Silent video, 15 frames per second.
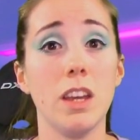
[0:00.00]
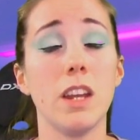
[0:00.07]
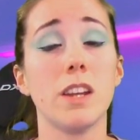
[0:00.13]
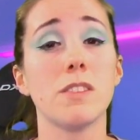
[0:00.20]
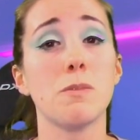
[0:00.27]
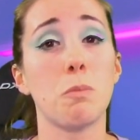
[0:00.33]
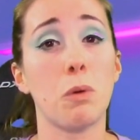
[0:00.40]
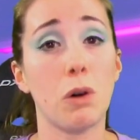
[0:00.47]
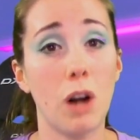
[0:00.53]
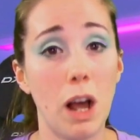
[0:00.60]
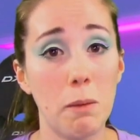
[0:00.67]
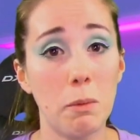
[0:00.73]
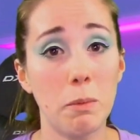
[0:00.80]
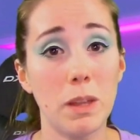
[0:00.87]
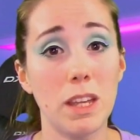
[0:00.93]
it's
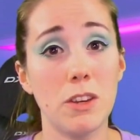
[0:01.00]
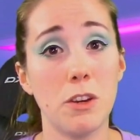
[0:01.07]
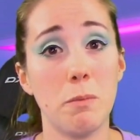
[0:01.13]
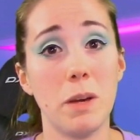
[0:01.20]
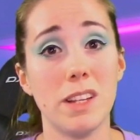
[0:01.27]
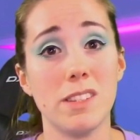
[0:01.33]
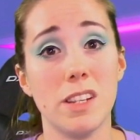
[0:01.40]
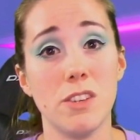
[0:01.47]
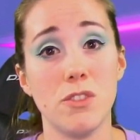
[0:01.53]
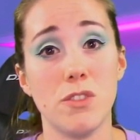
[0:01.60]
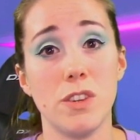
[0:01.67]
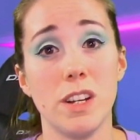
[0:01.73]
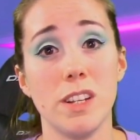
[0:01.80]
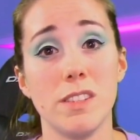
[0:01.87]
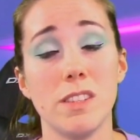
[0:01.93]
probably in your best
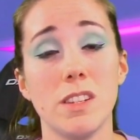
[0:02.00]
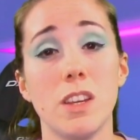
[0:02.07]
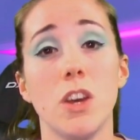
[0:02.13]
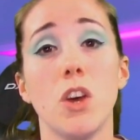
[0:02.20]
interest